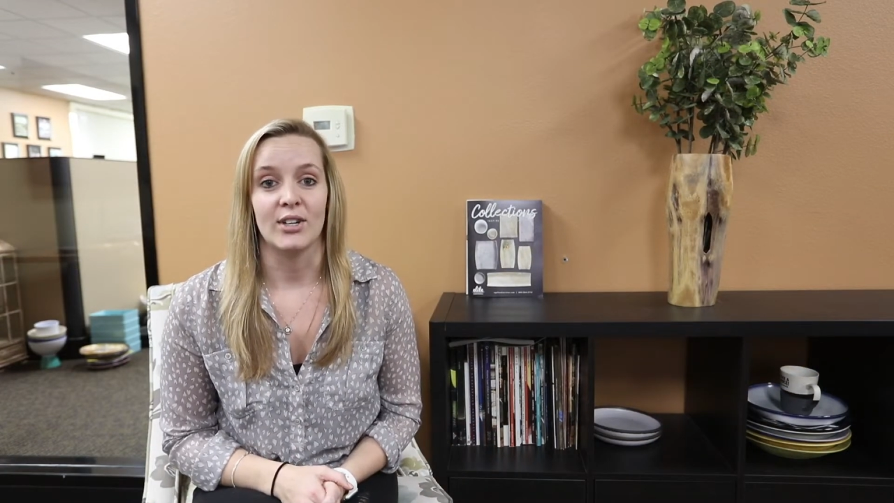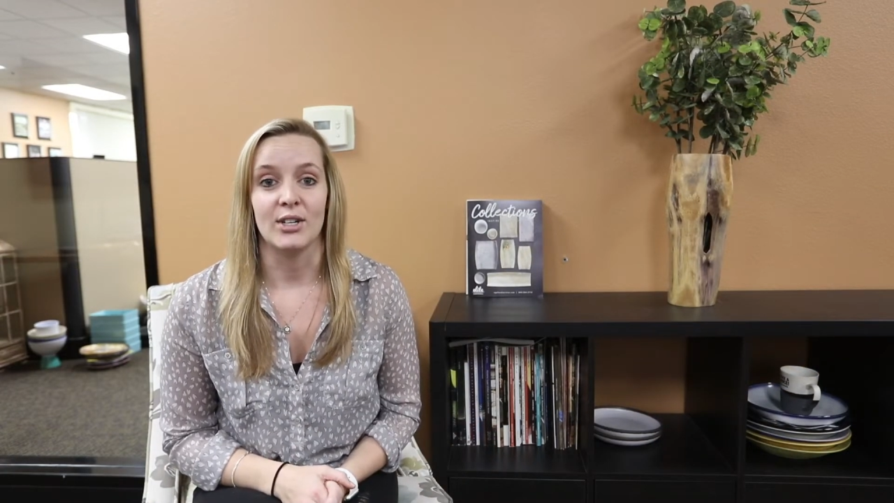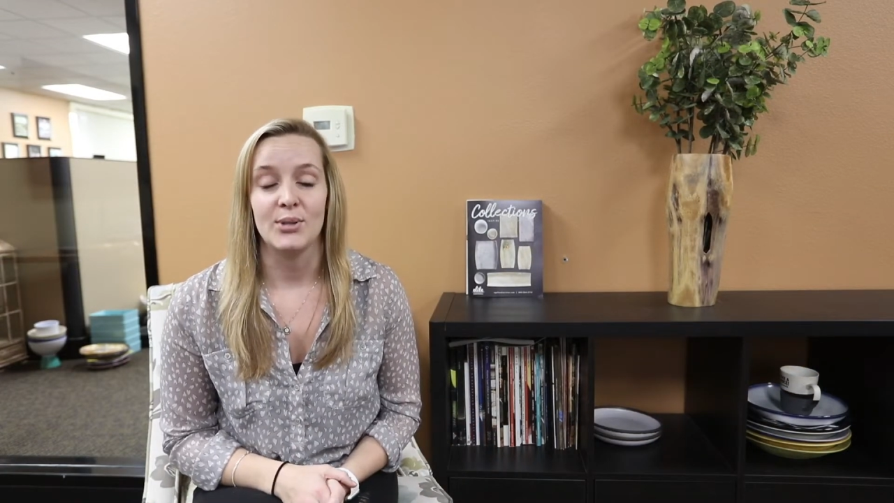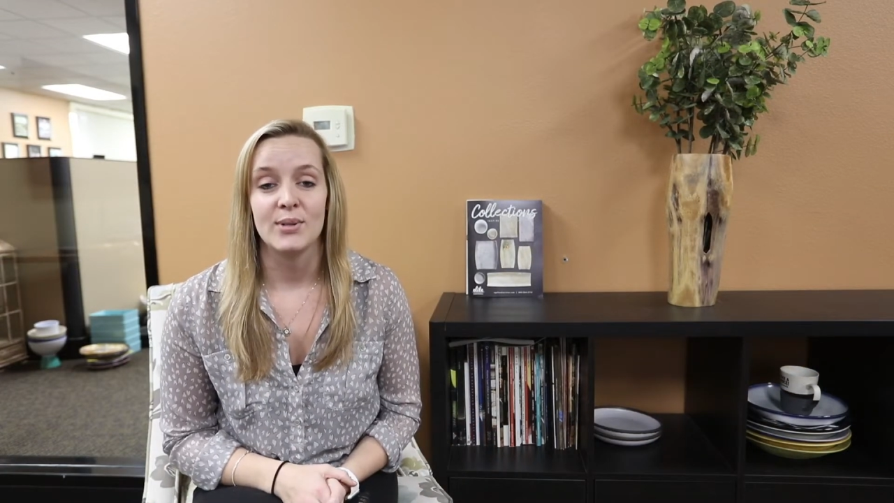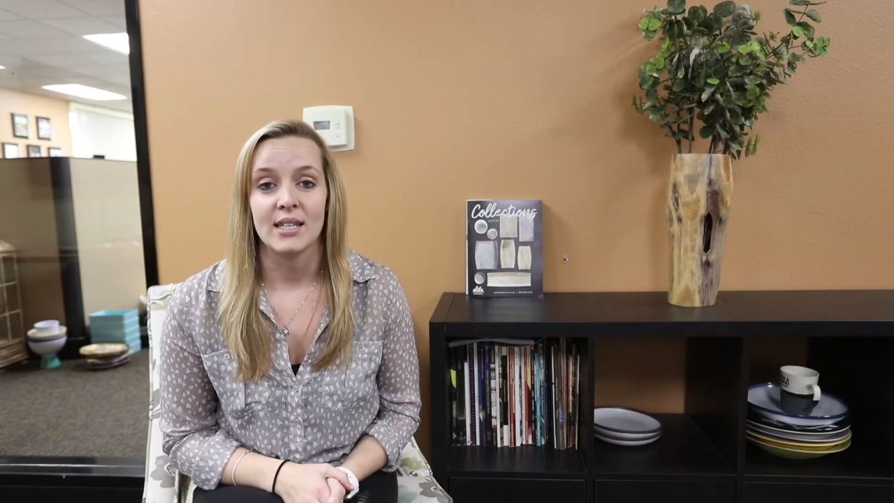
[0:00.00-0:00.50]
our
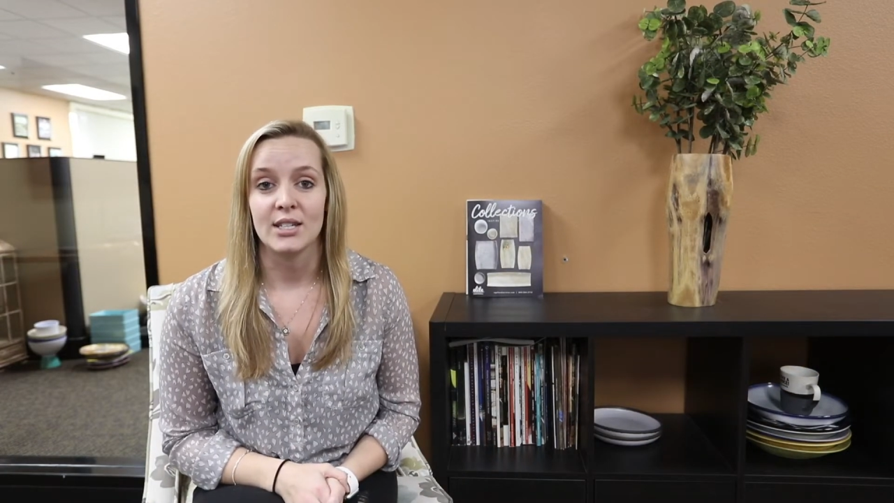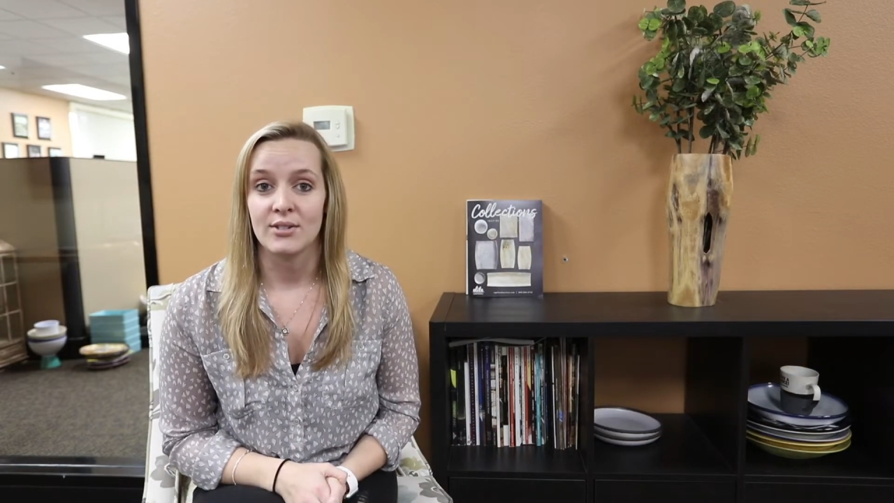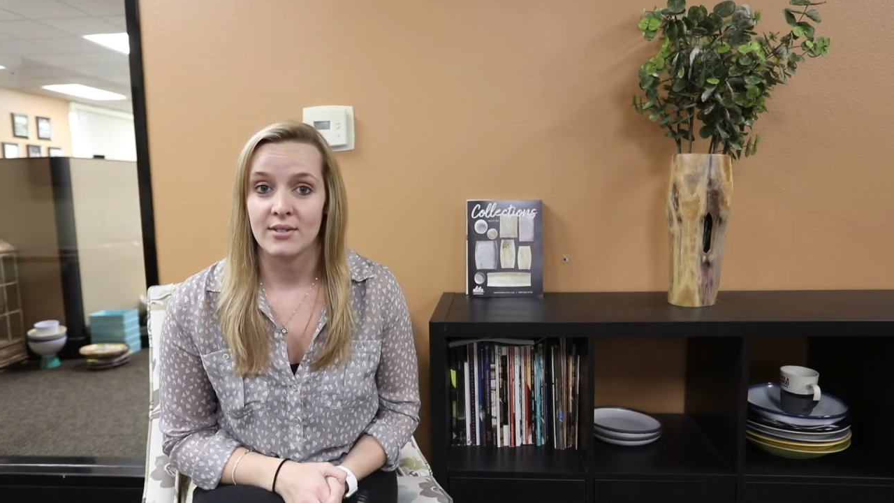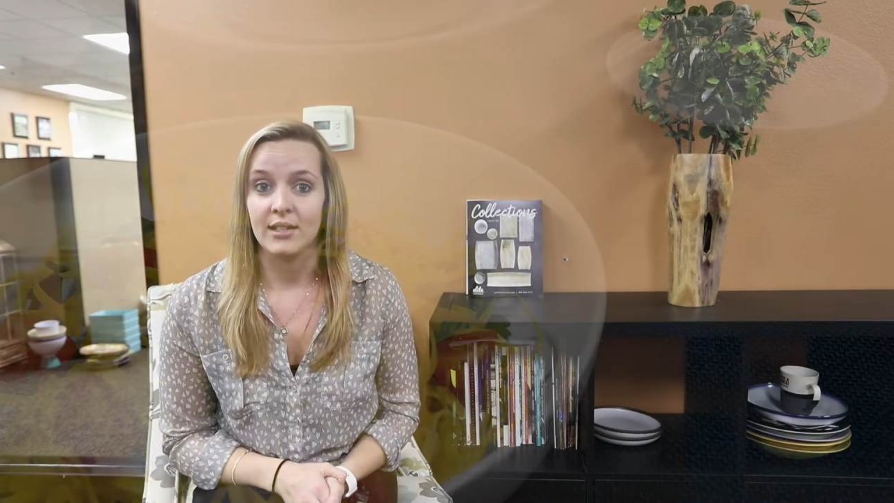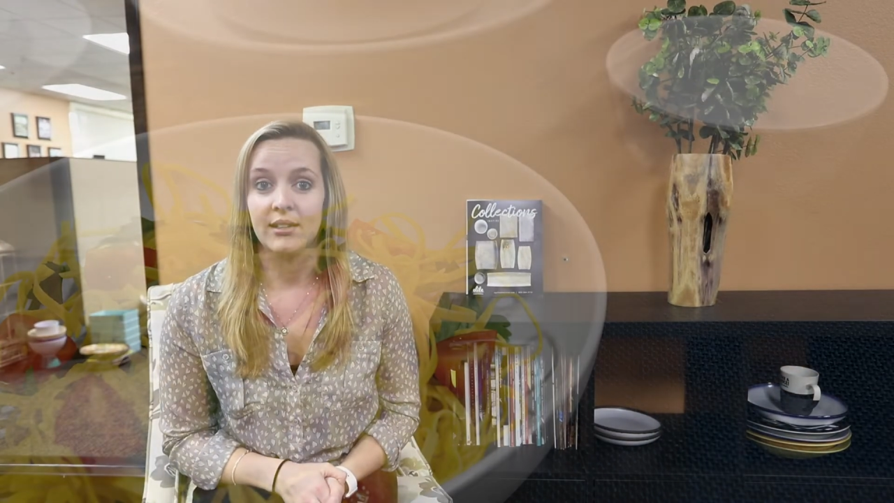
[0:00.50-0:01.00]
new
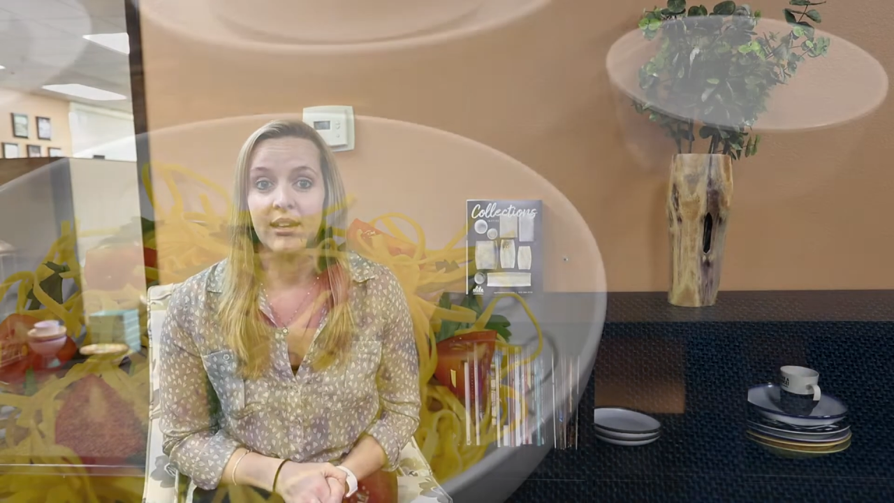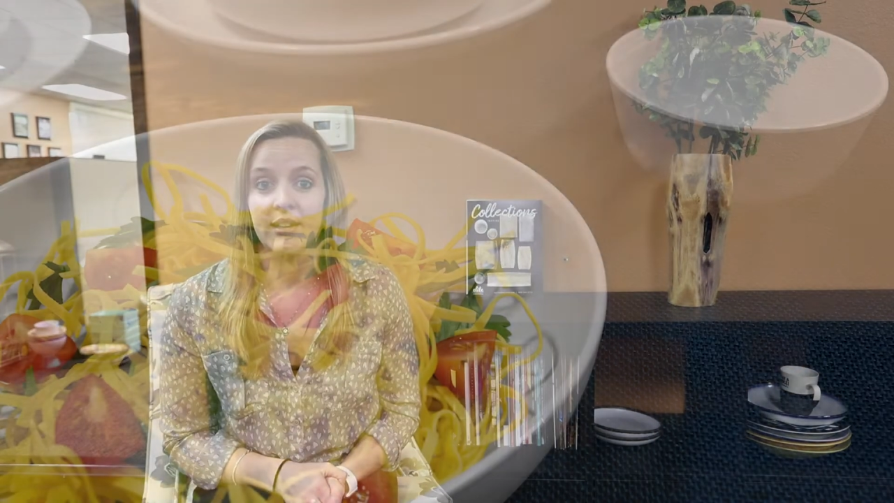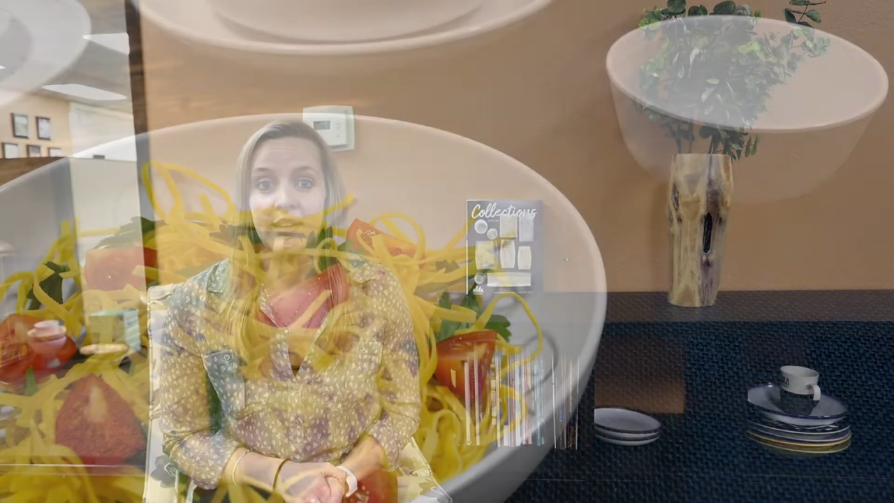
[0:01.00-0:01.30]
Santorini line